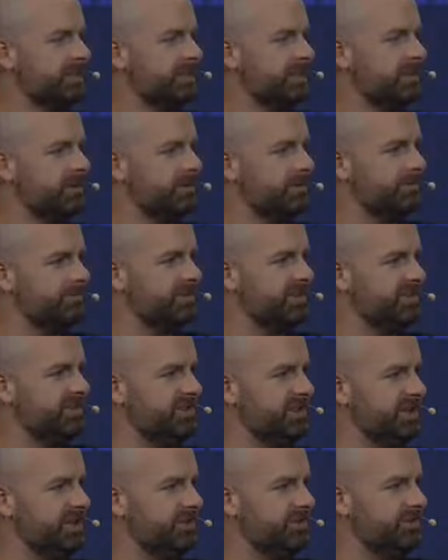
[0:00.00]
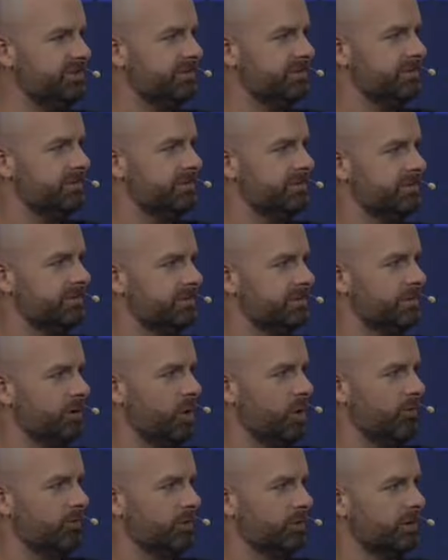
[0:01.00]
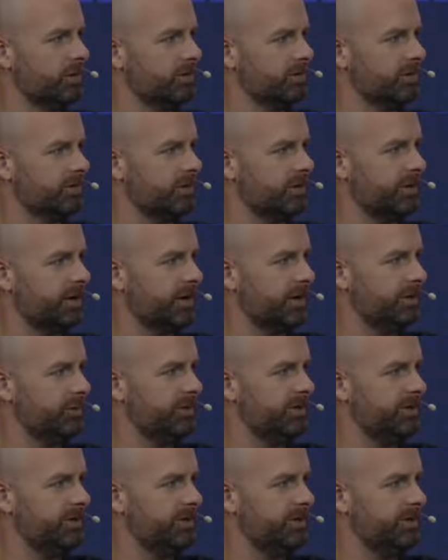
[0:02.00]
that VCs overlook the Cardano